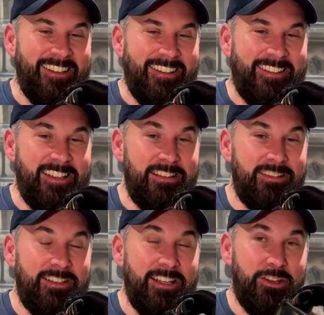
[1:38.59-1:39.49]
These
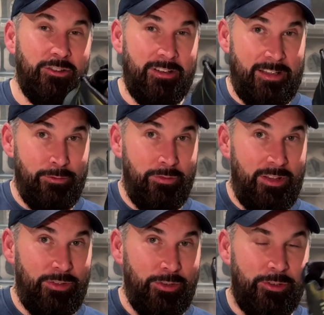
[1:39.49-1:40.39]
sneaker
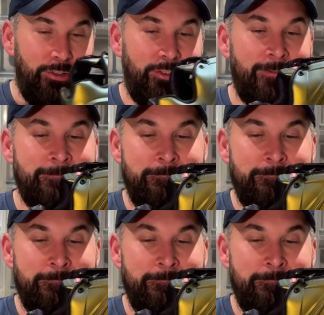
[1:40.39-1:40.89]
investors